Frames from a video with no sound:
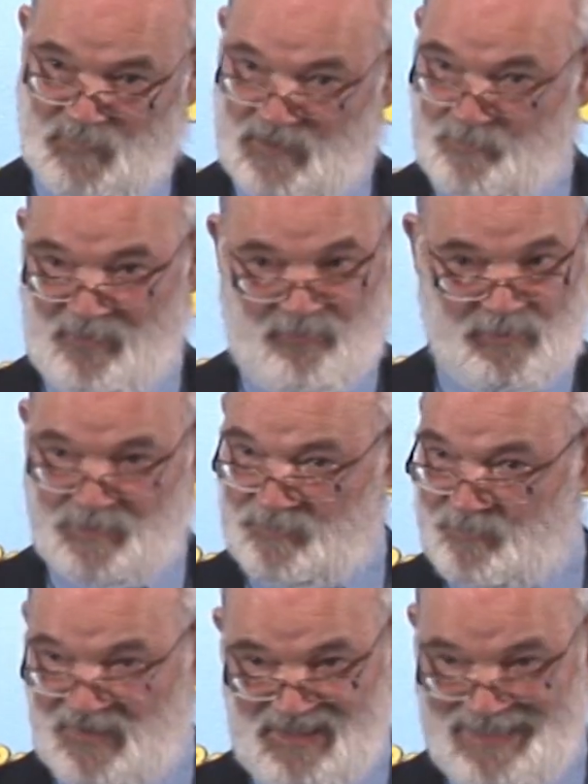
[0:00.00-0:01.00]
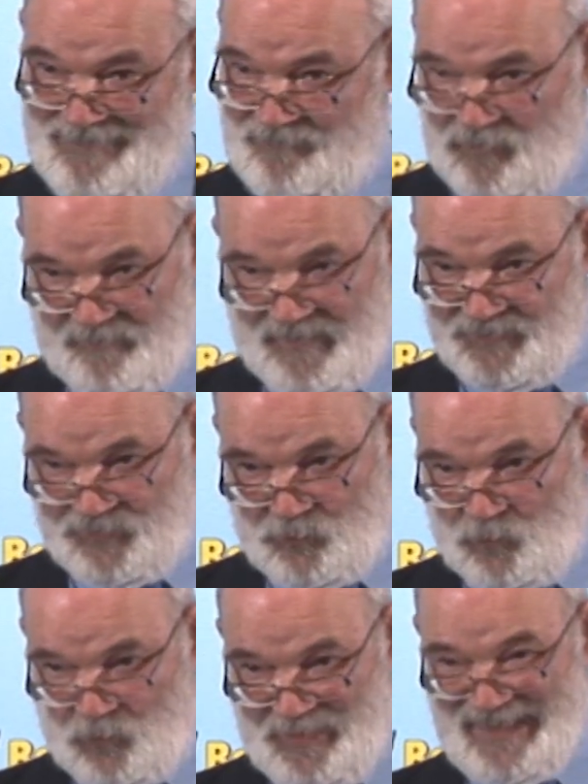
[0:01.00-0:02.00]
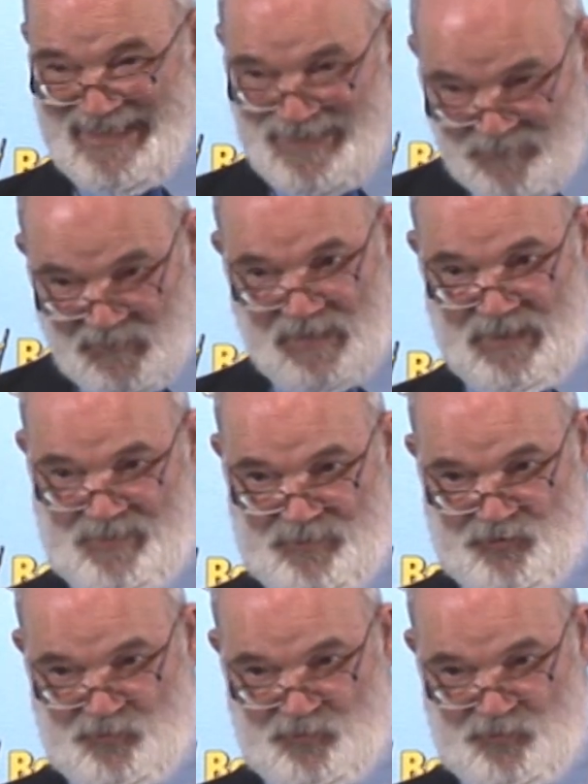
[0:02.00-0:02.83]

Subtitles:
the Americans might never have entered the war, even against